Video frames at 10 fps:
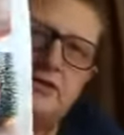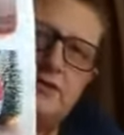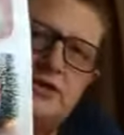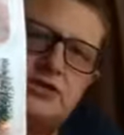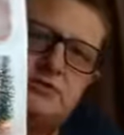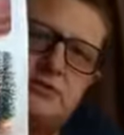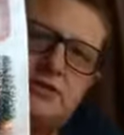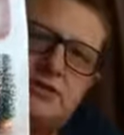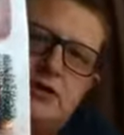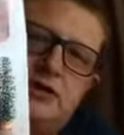This
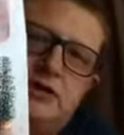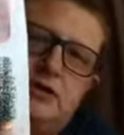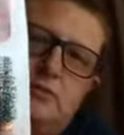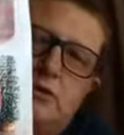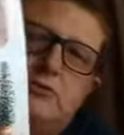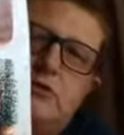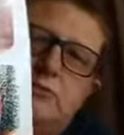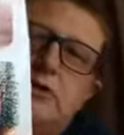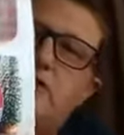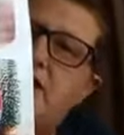was a warmer of the
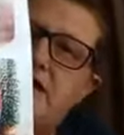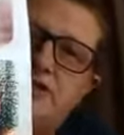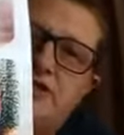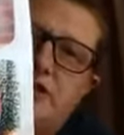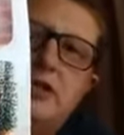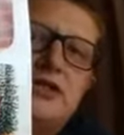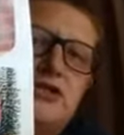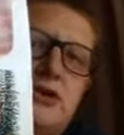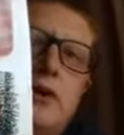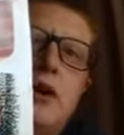month last year, and it
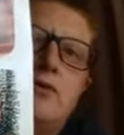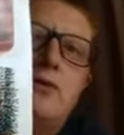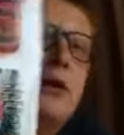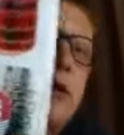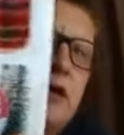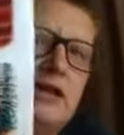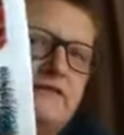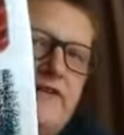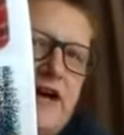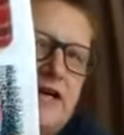sold out really
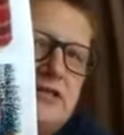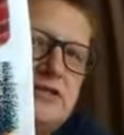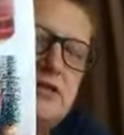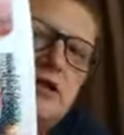fast.